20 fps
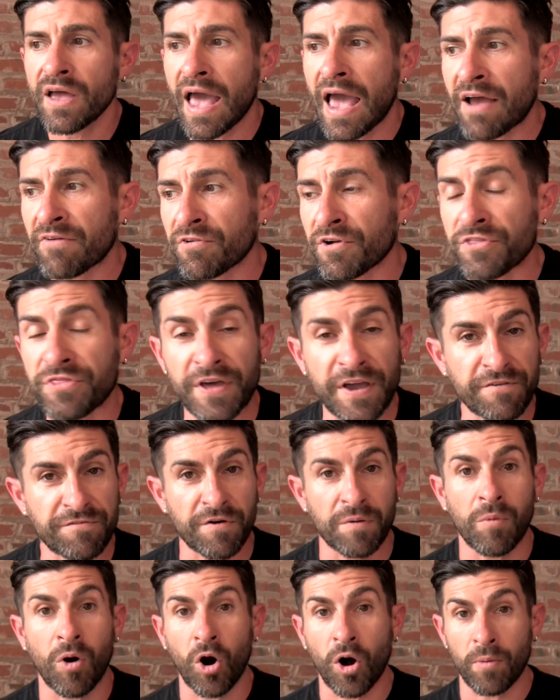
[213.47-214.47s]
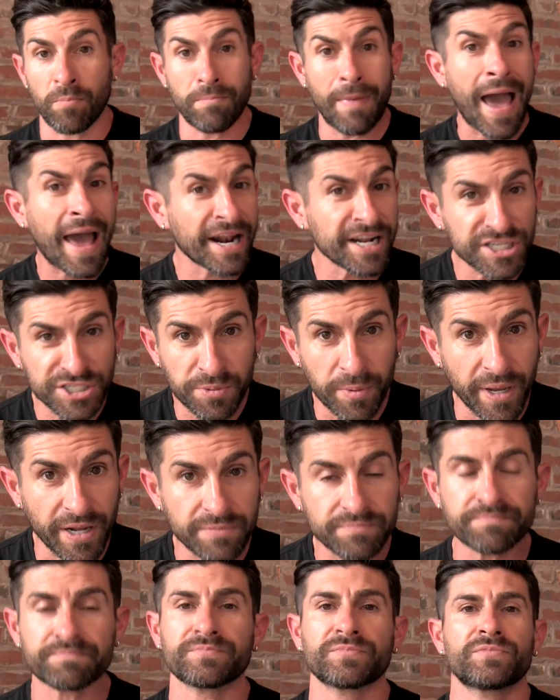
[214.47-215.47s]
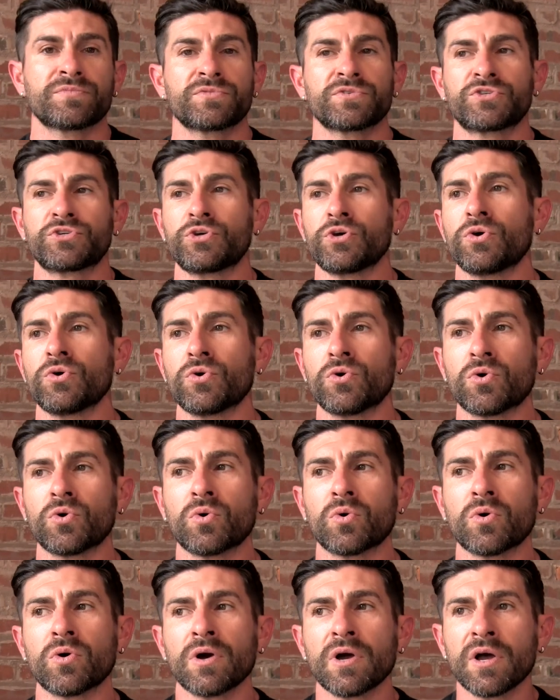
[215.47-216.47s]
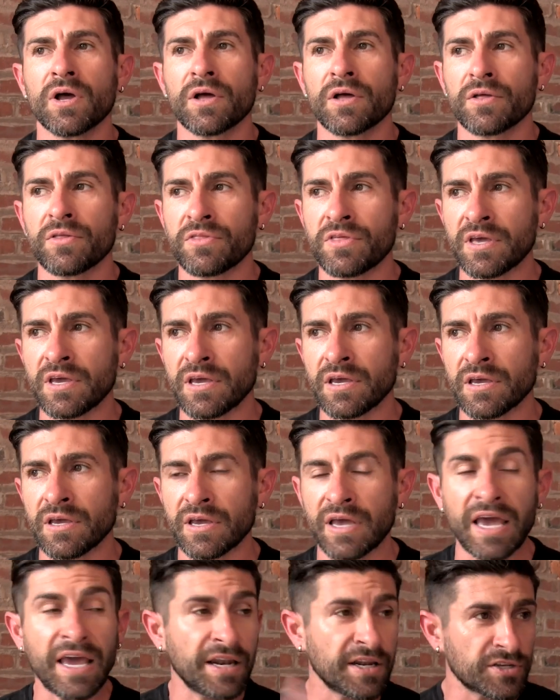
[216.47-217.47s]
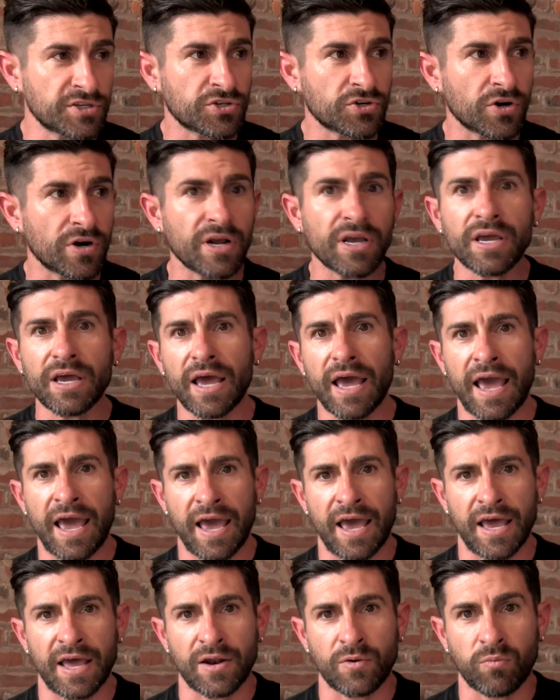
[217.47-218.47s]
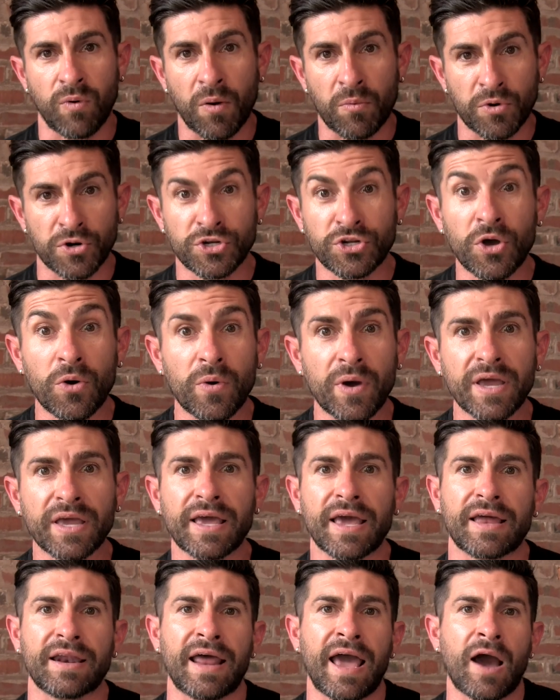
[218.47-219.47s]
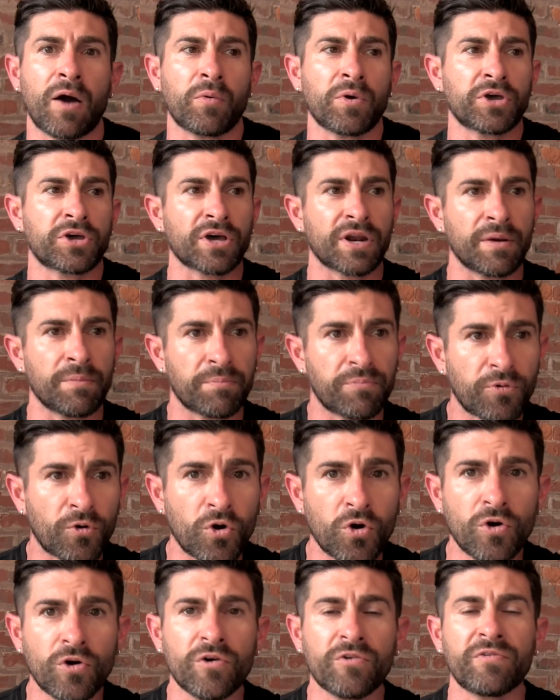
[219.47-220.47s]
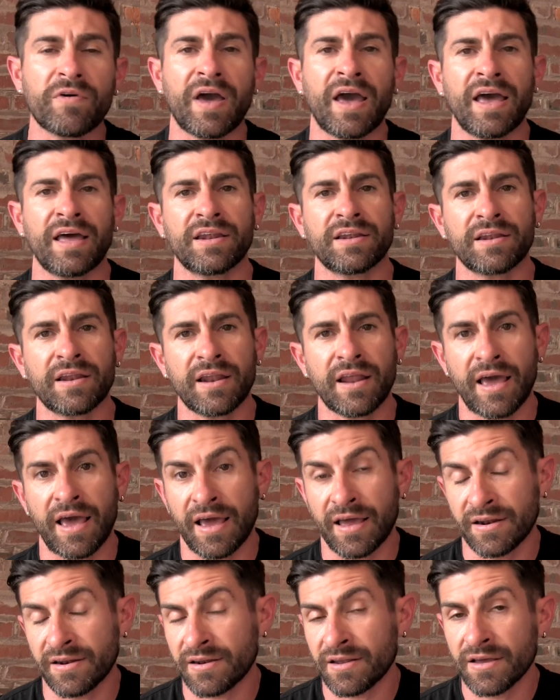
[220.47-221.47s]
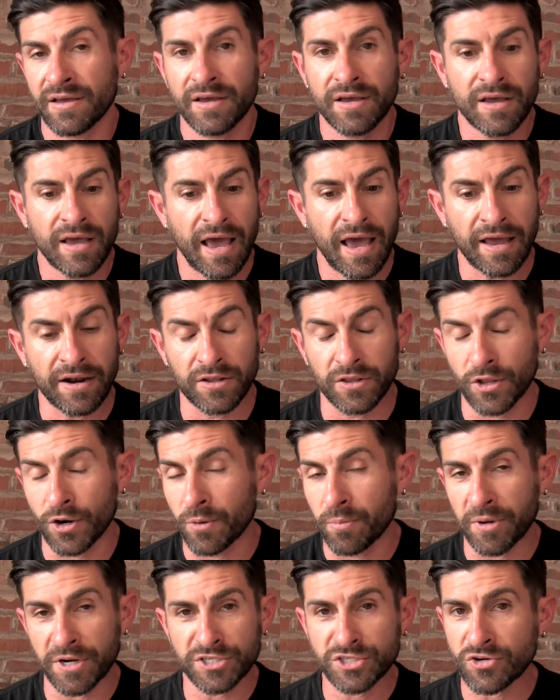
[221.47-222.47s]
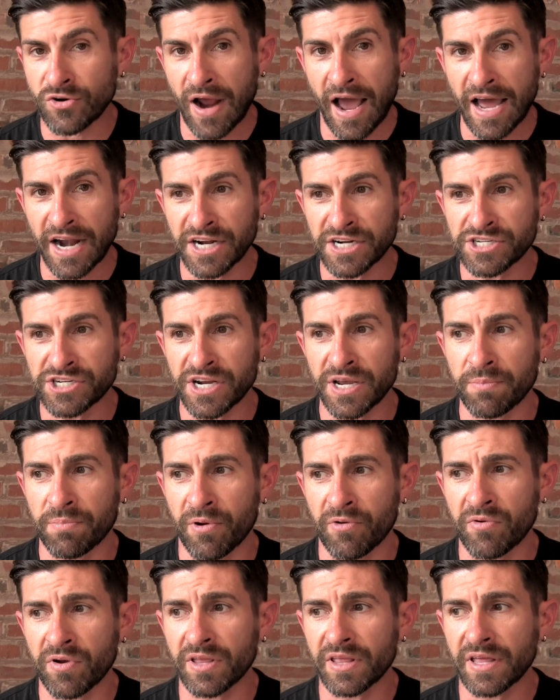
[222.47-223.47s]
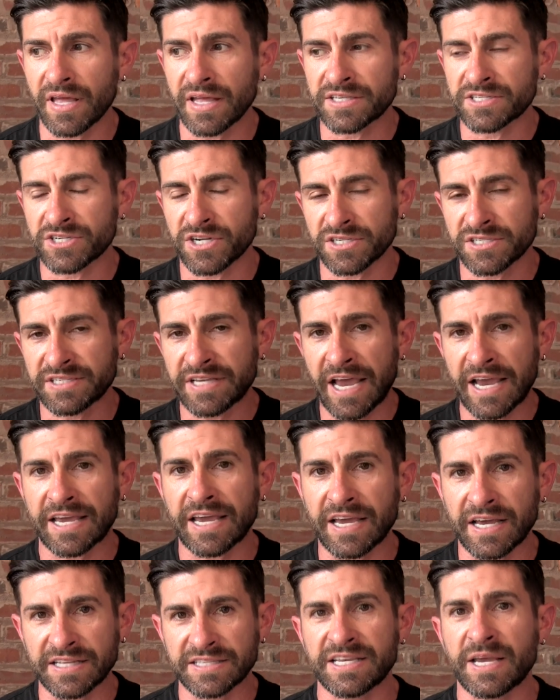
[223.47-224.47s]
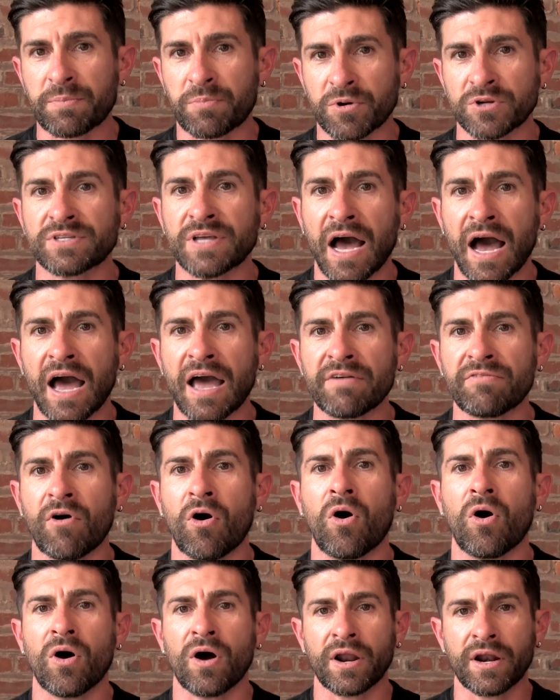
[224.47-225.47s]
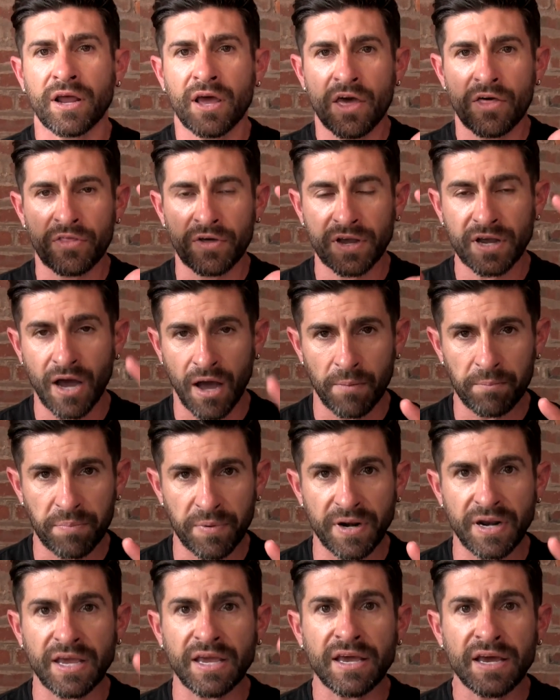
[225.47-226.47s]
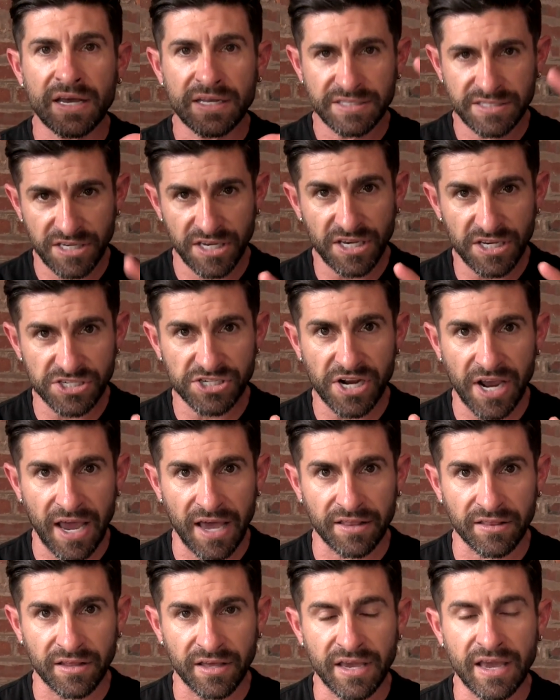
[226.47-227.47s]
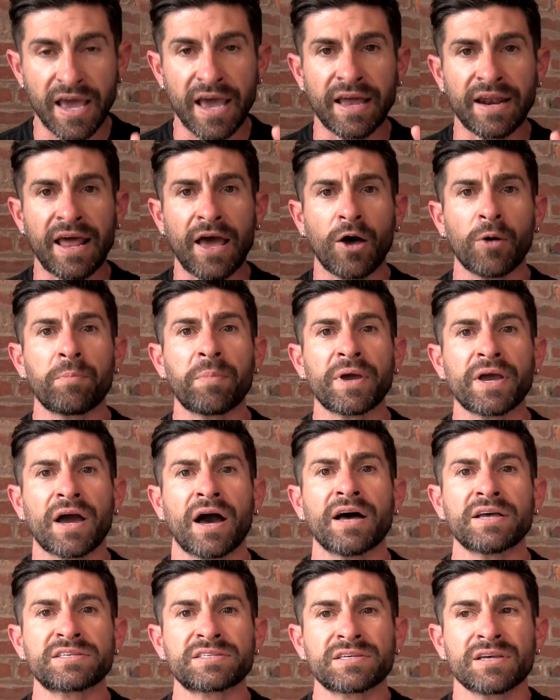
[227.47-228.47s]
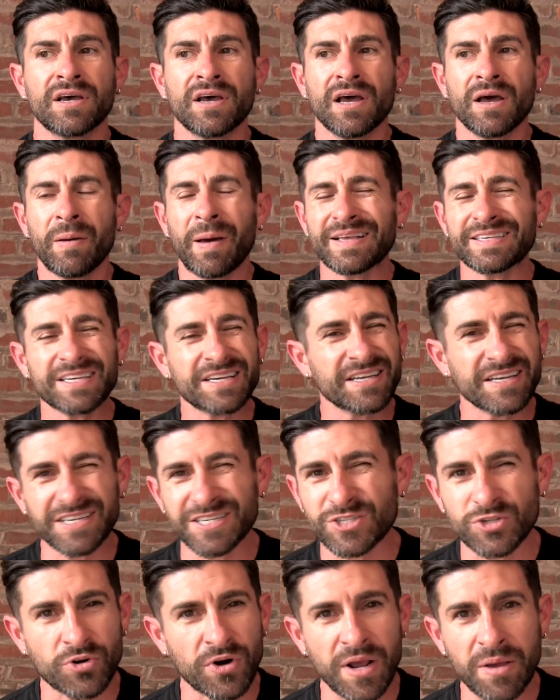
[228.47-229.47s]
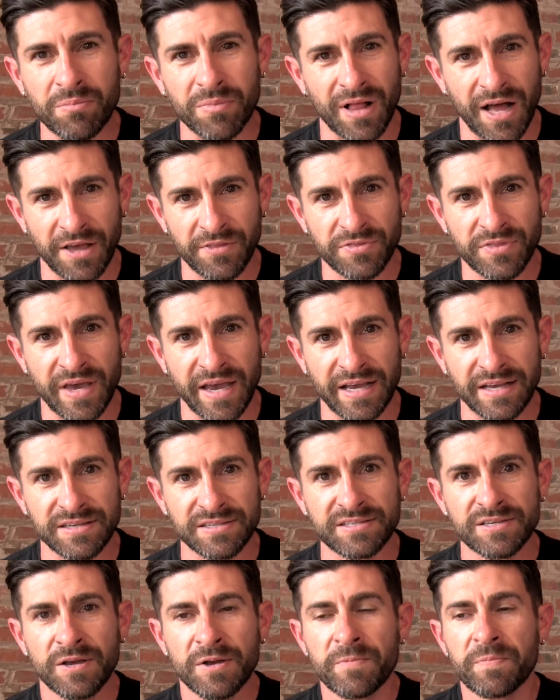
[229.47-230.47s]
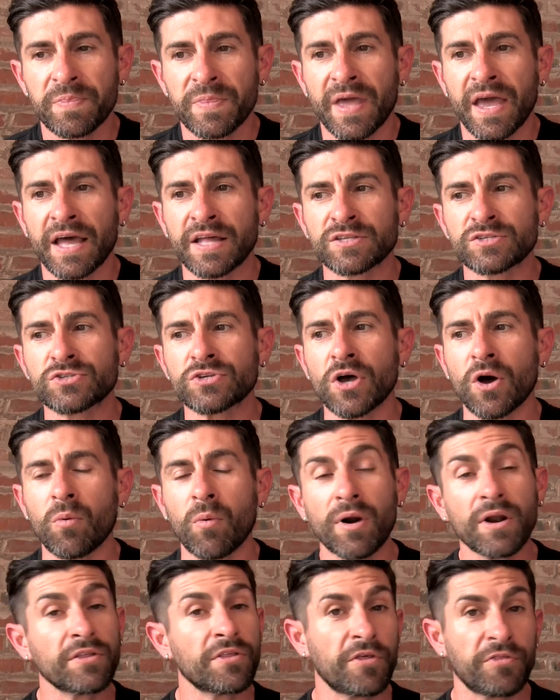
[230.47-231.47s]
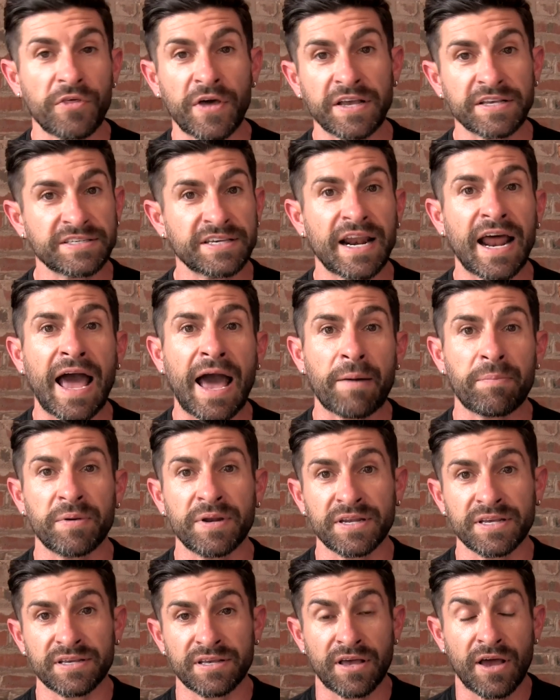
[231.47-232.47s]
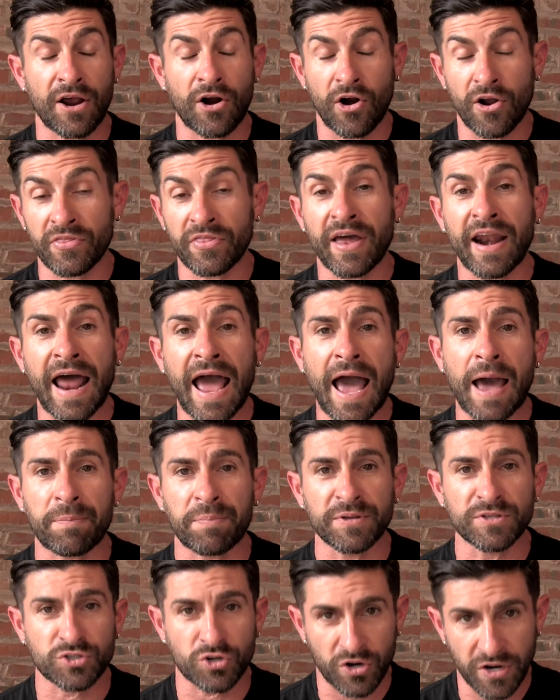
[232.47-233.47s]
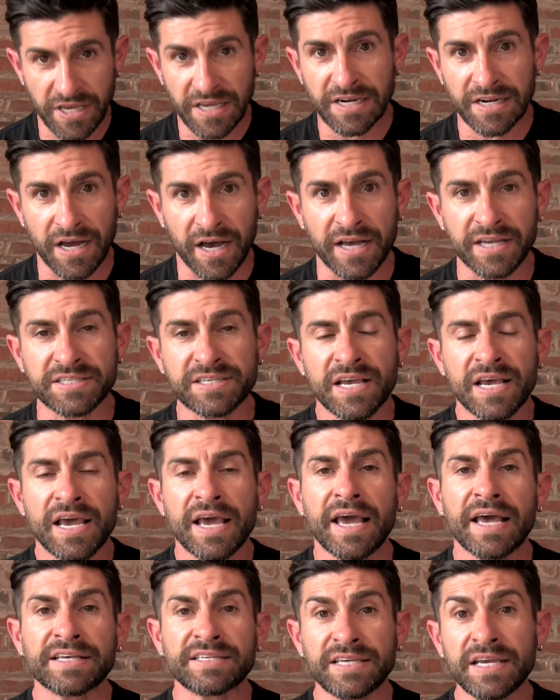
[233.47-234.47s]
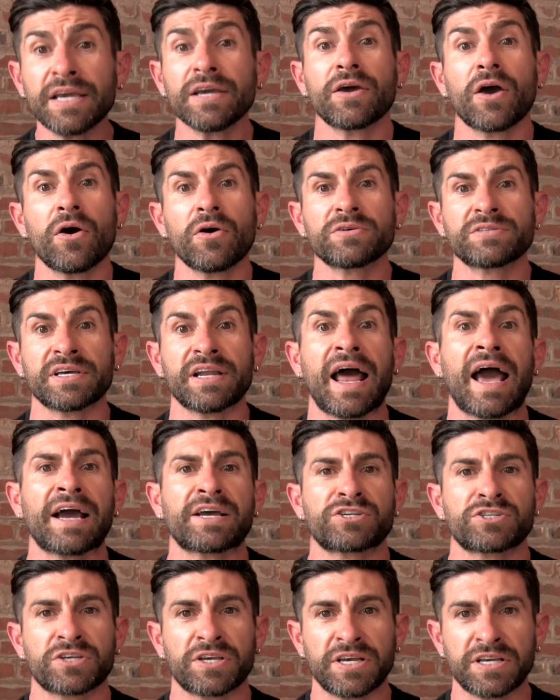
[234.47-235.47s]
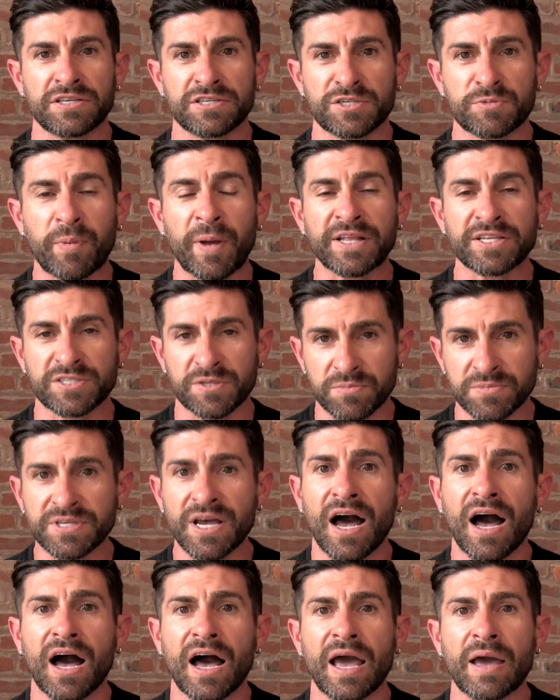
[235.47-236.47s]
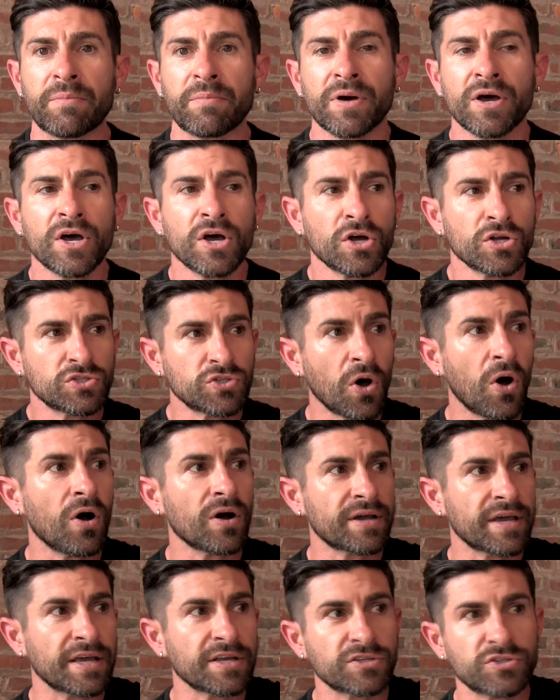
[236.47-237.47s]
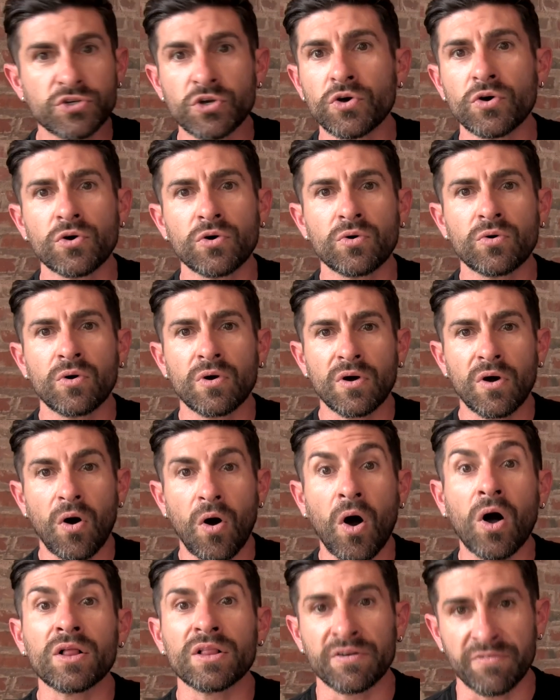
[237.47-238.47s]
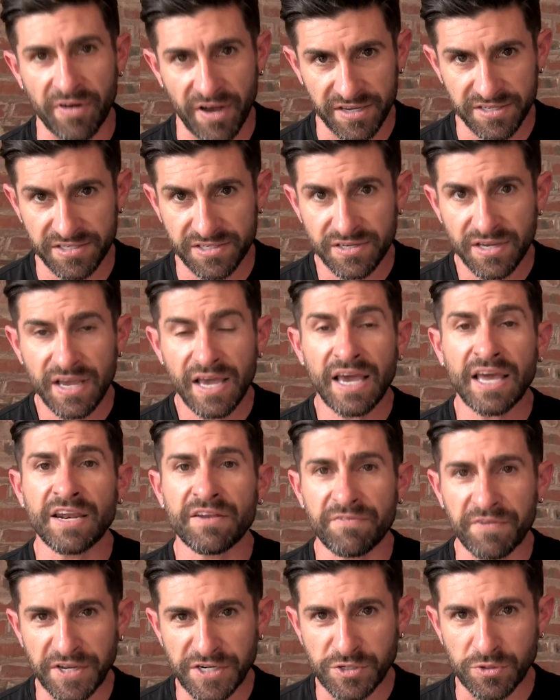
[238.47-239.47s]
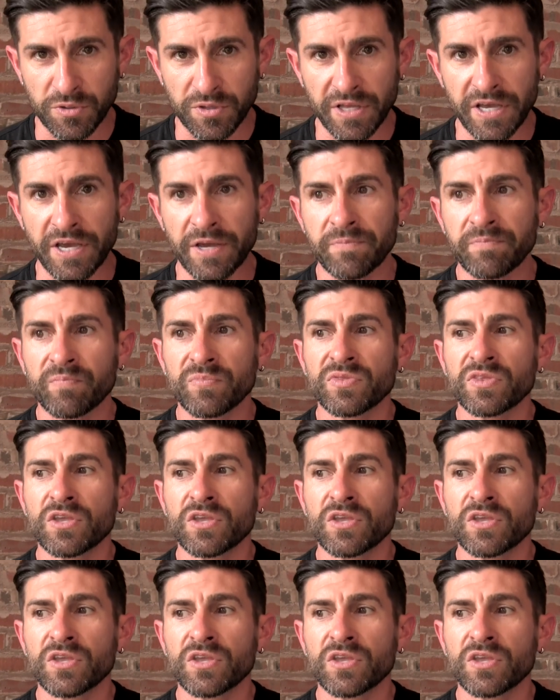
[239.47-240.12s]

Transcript: Everything from our management to the industry and what we're doing and how we could improve and, and, and a little bit of strategy. But really, it's just taking a deeper dive on the company, Tiege Hanley, and helping us basically streamline things. And so one of the things that happened or that happens or he does is he goes and actually spends some time talking to all of us individually